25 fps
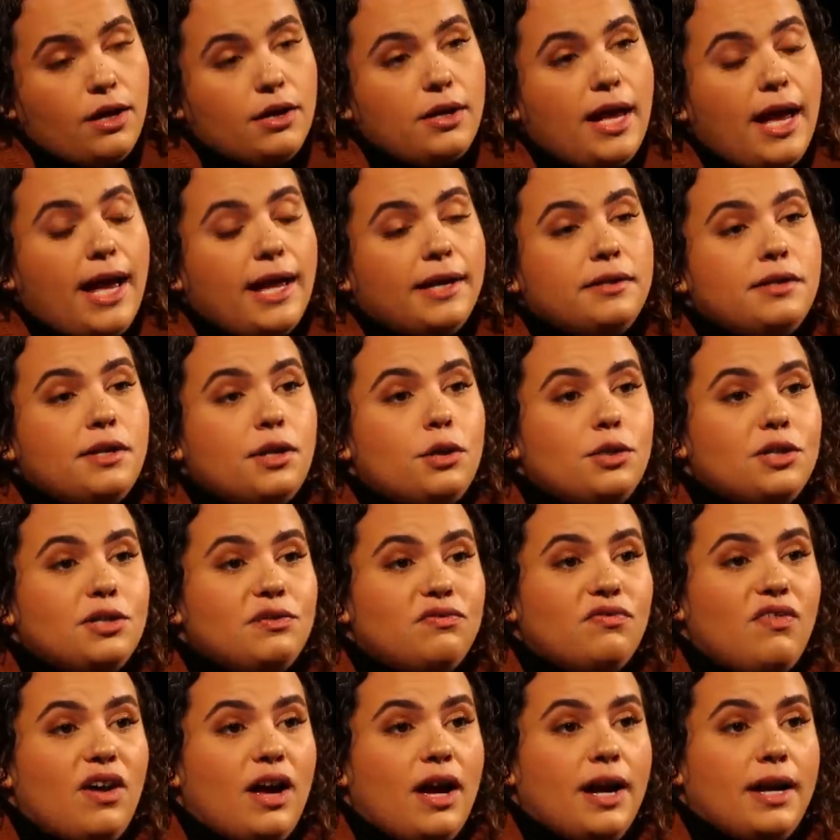had
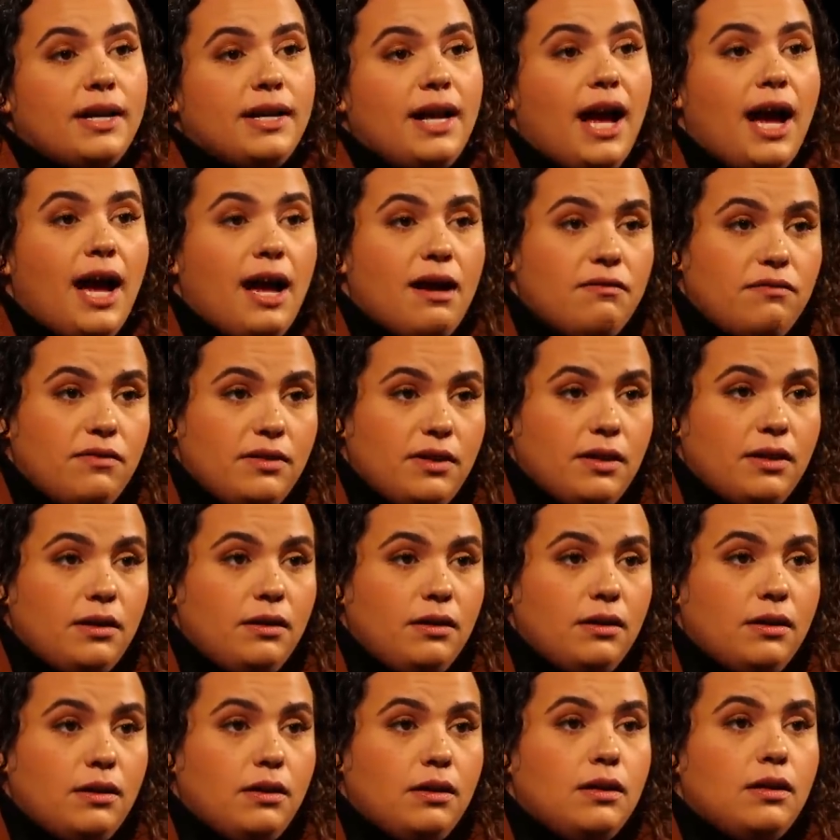notified Avi
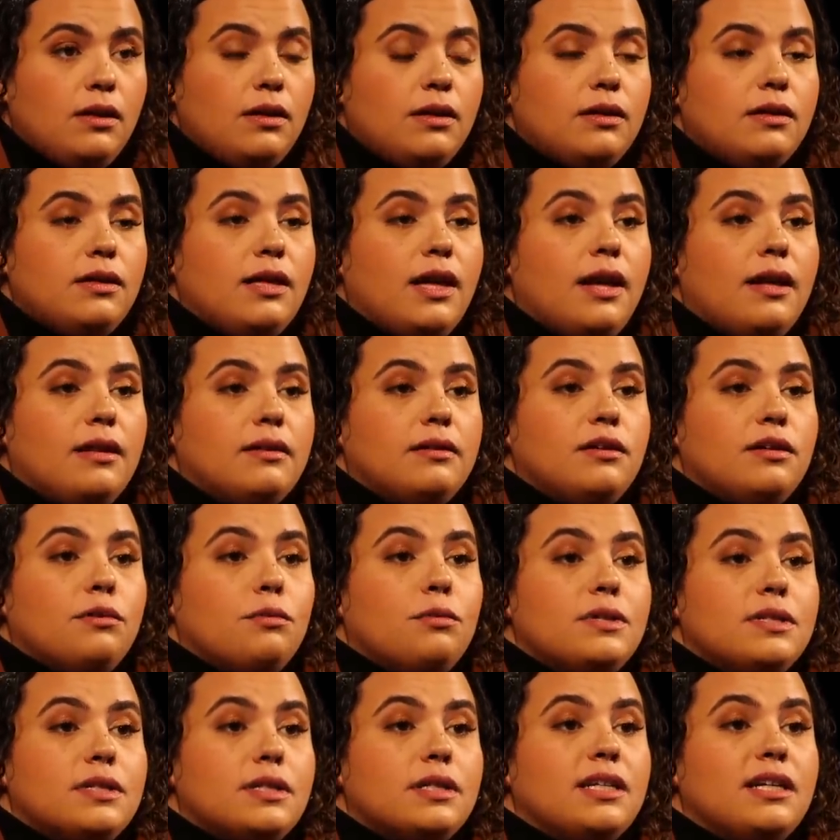that there
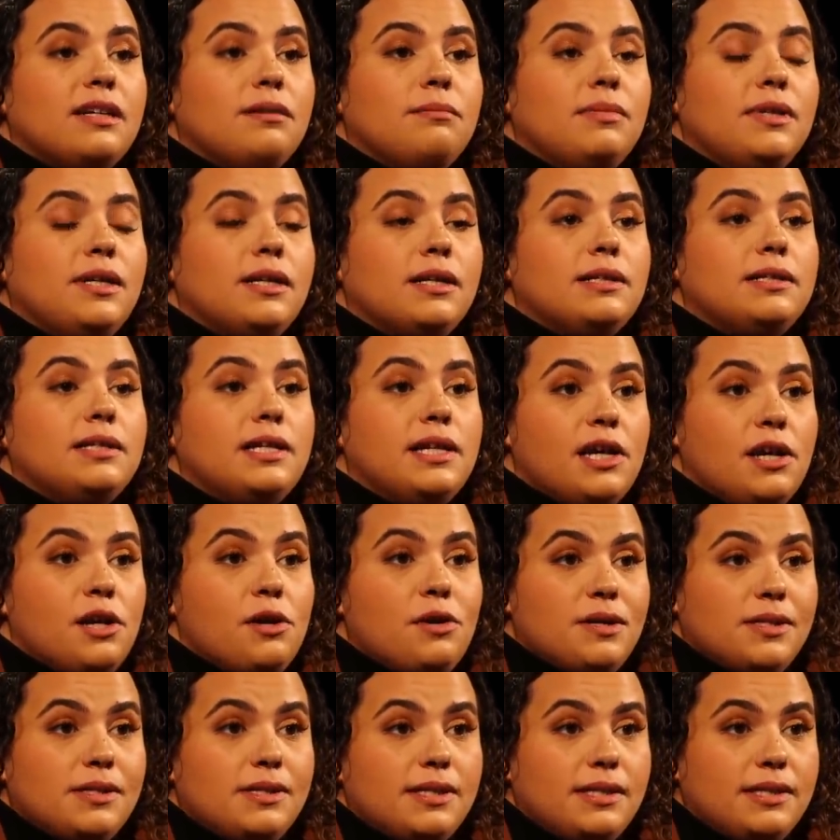was going to be a
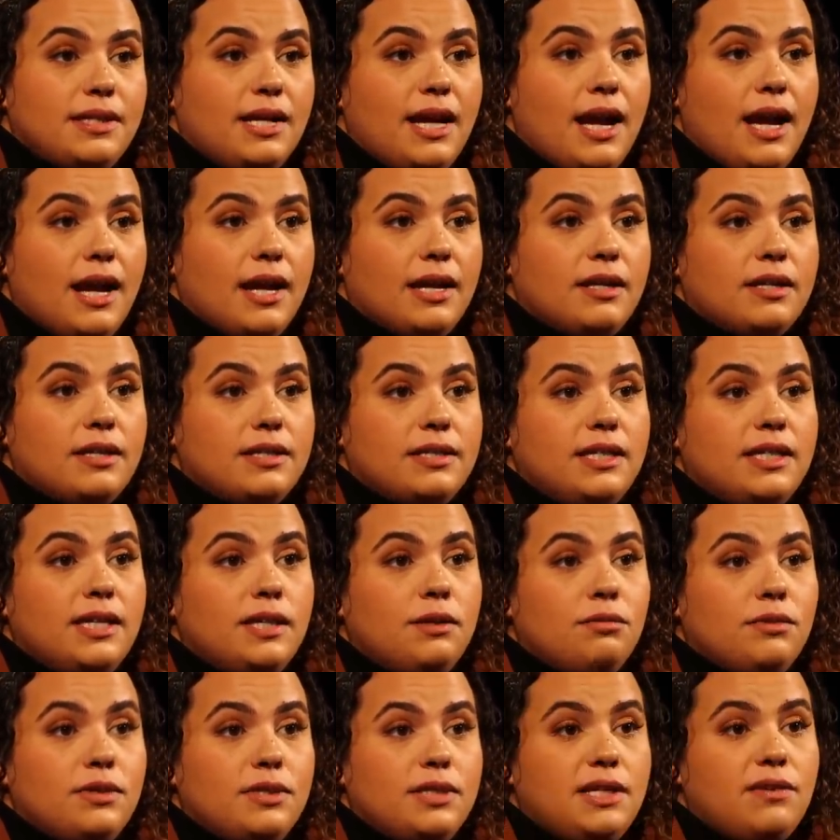terrorist attack because
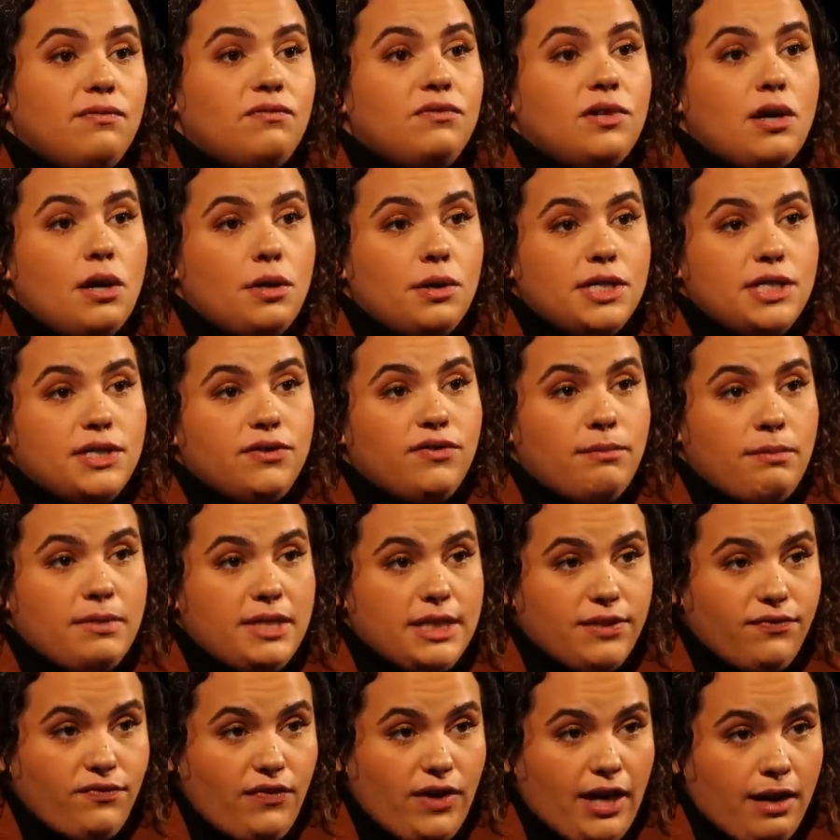he received notice from
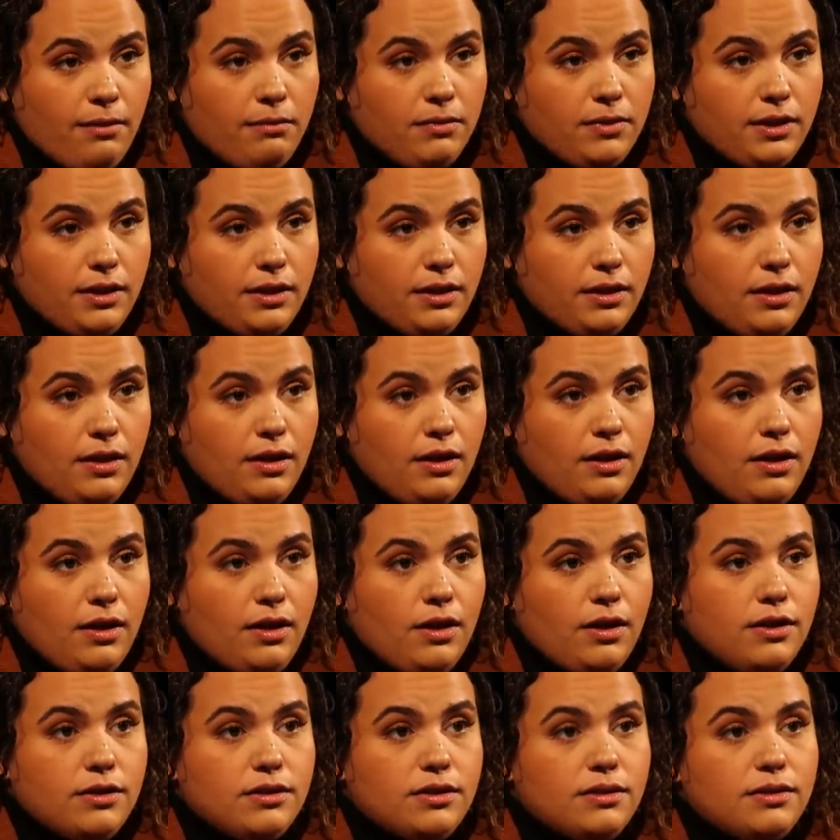his family.
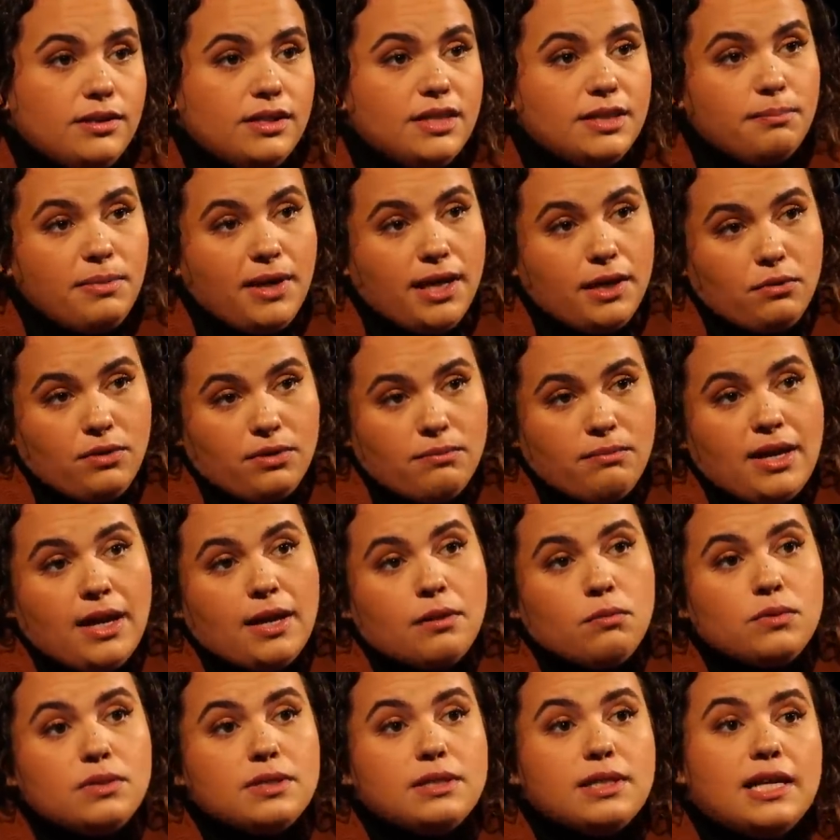So this Bedouin
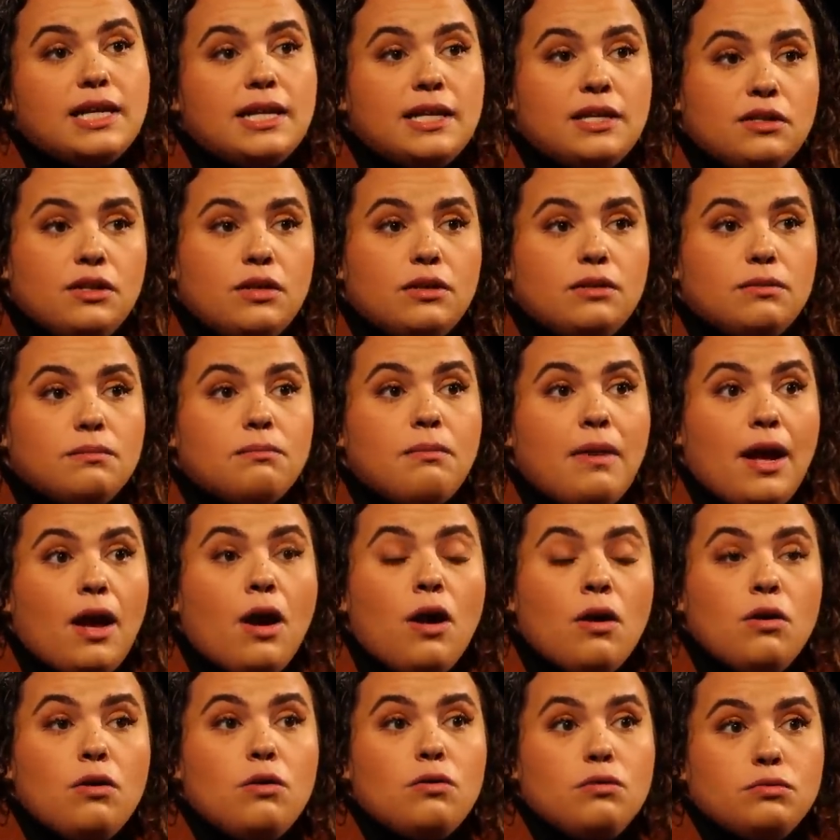man was letting my
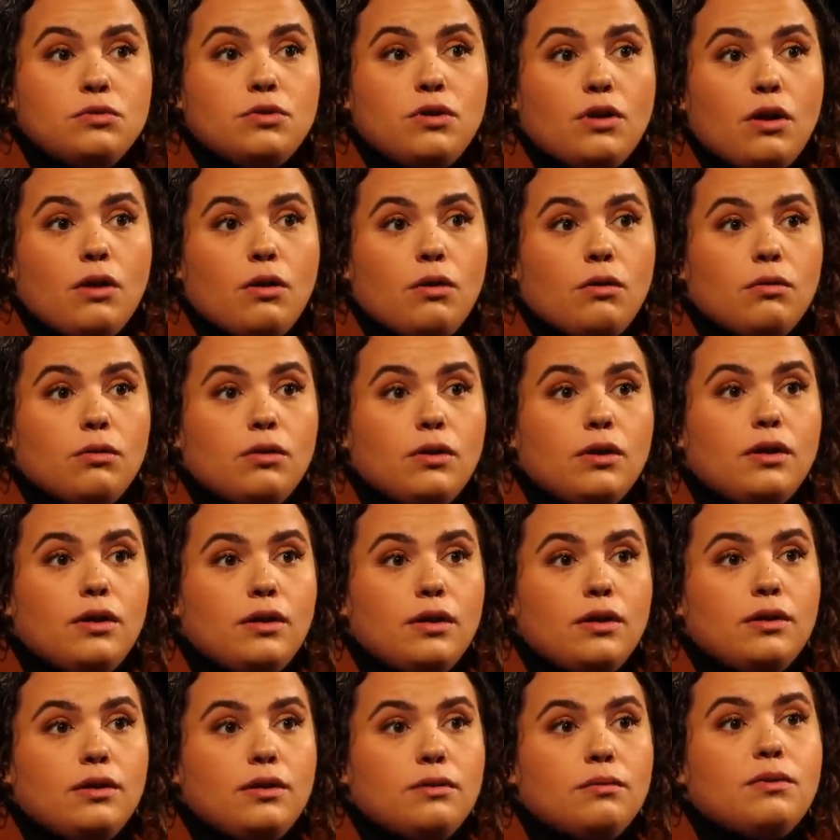uncle know
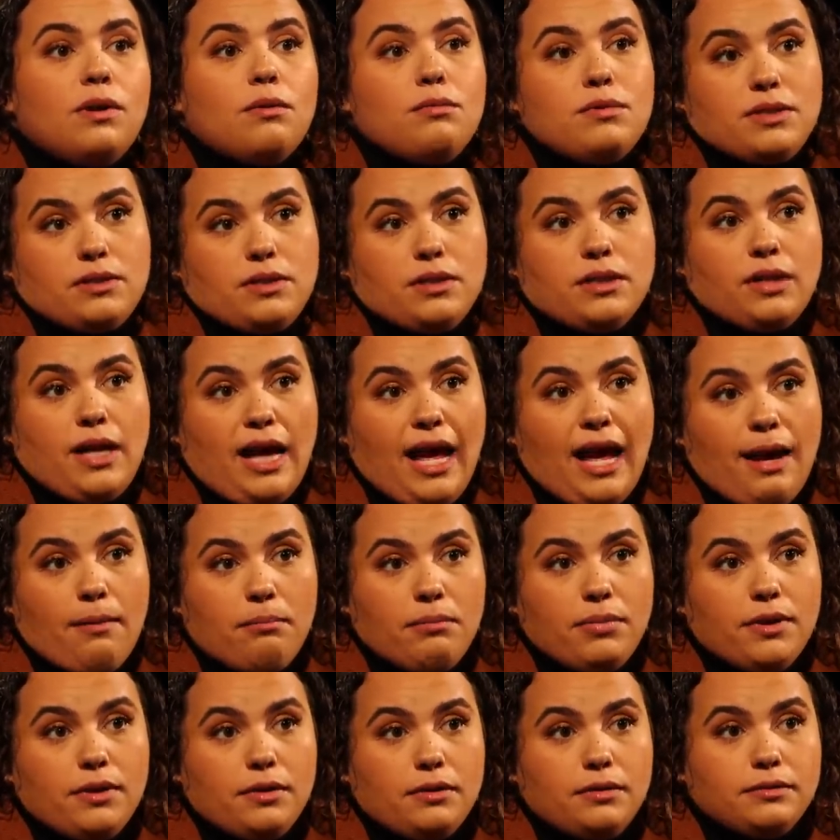what was going to
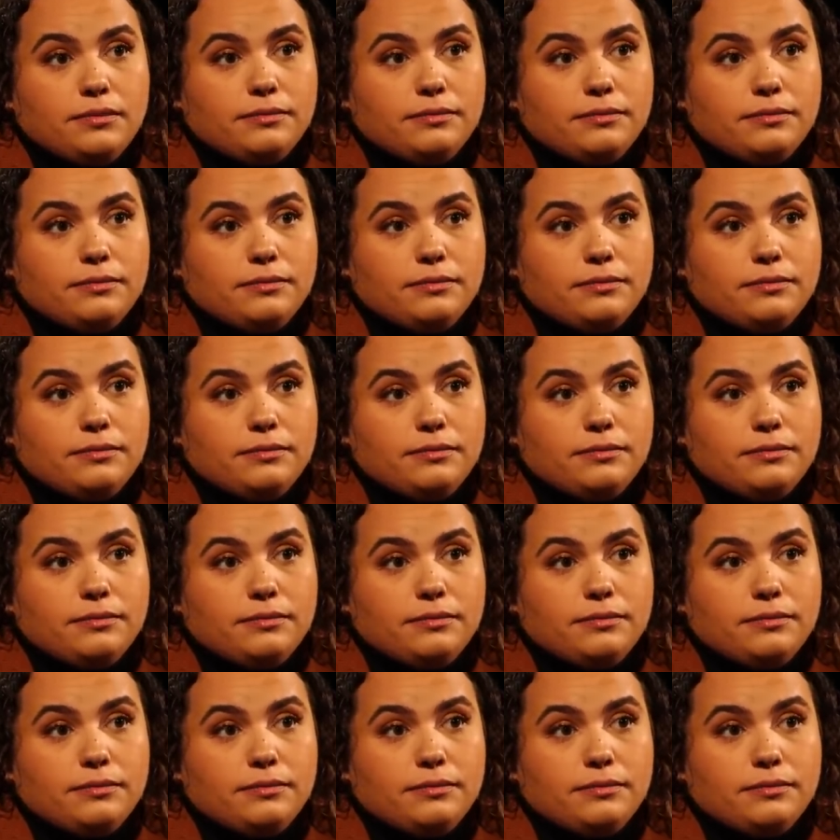happen.